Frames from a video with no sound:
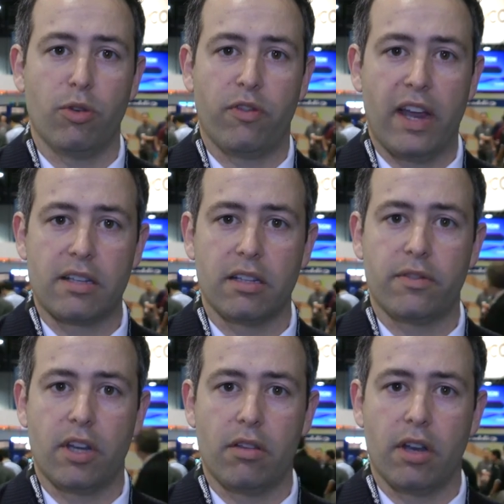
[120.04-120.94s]
new
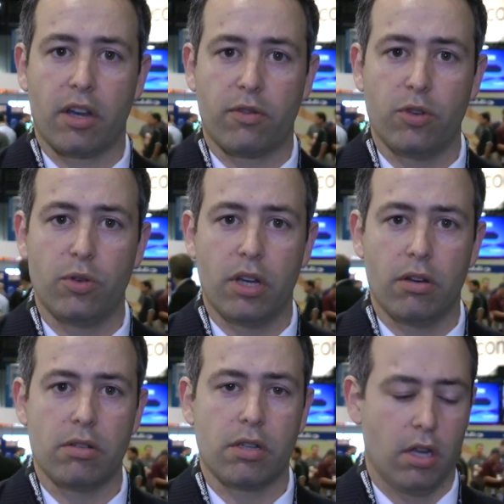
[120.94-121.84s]
facelift here in the next few
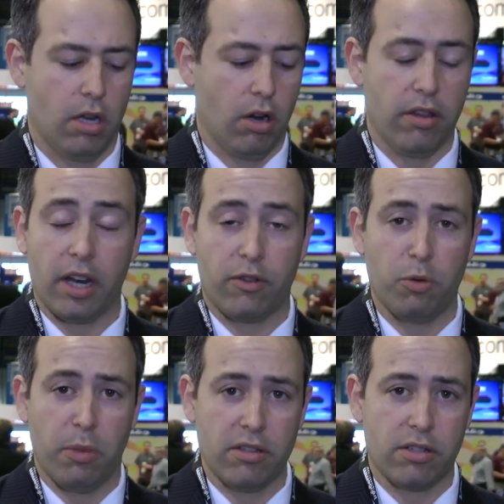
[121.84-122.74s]
years, or in the next
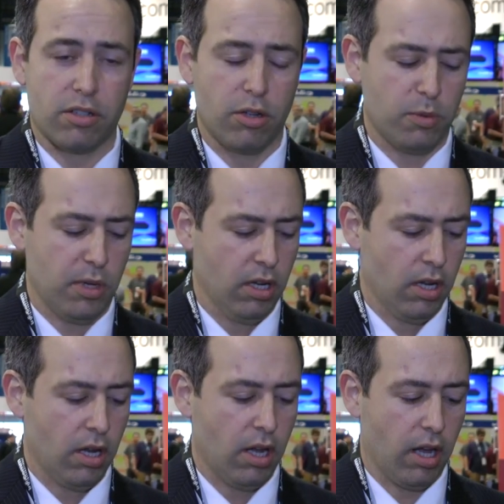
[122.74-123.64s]
few months, excuse me,
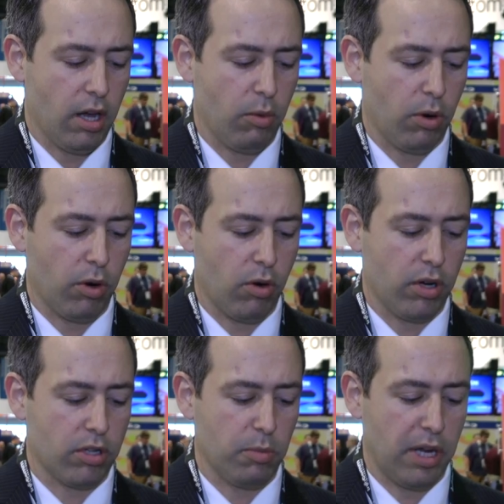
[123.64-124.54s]
where we're
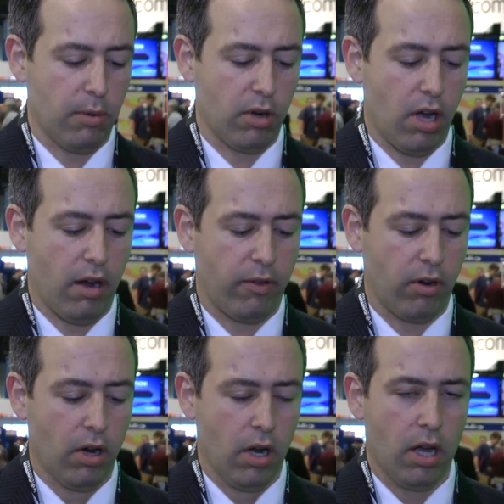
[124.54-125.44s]
going to be able to
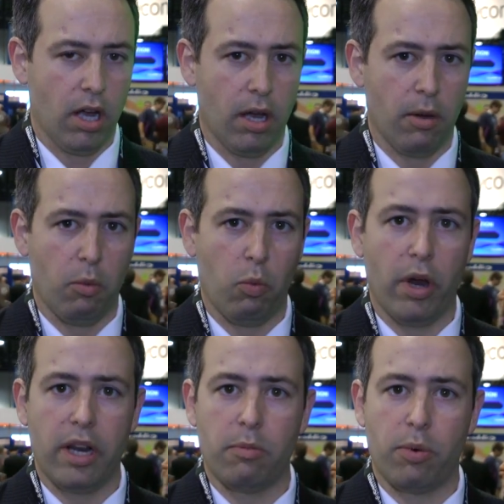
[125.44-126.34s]
offer
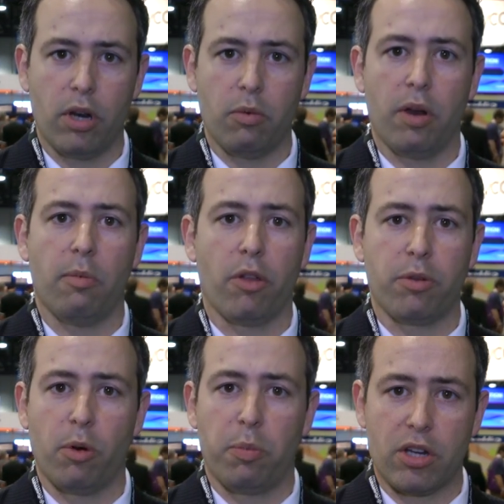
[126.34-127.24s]
one input in
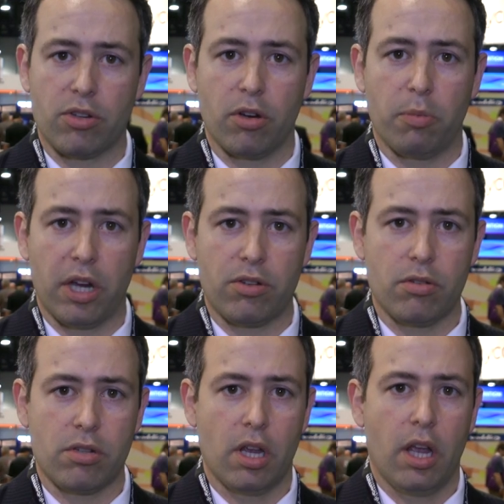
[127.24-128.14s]
multiple
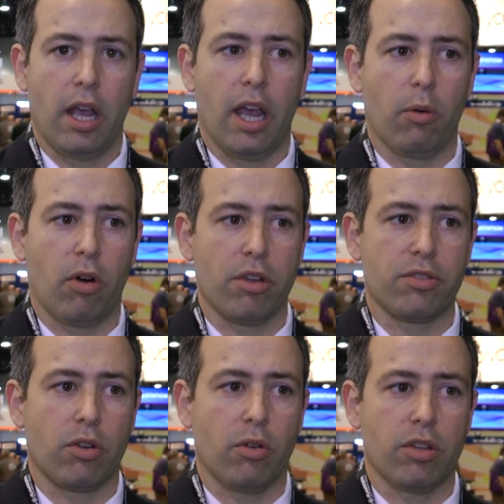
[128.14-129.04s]
pictures, and we're
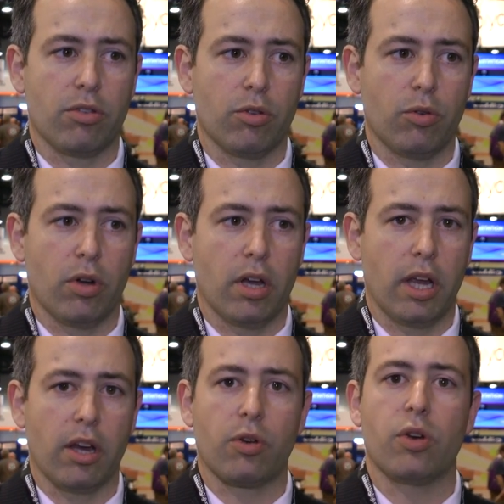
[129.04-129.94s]
also going to
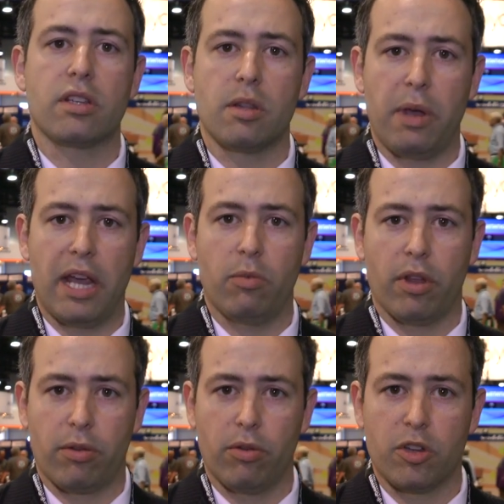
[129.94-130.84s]
increase the
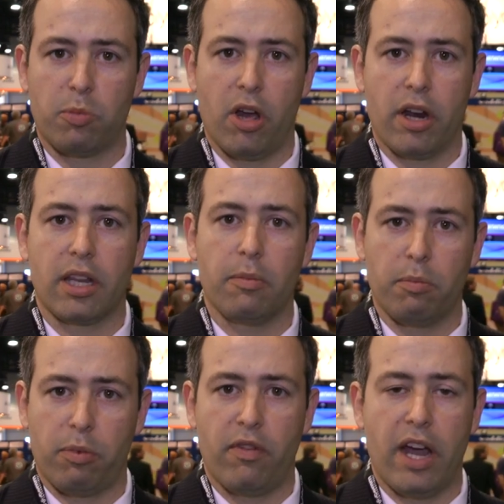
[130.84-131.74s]
bandwidth through this product
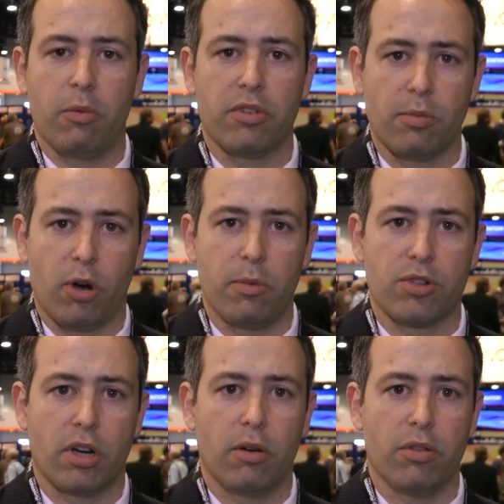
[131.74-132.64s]
and provide it with some
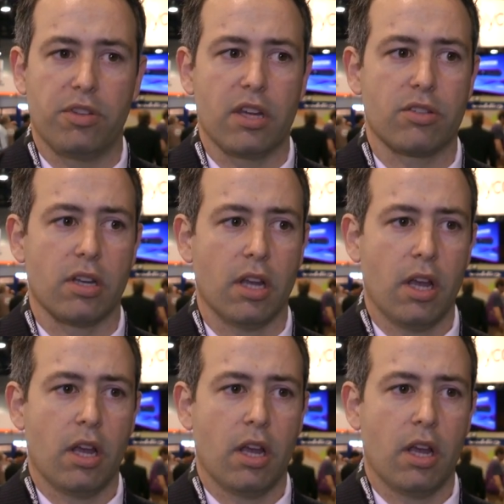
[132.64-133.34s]
arbitrary rotation.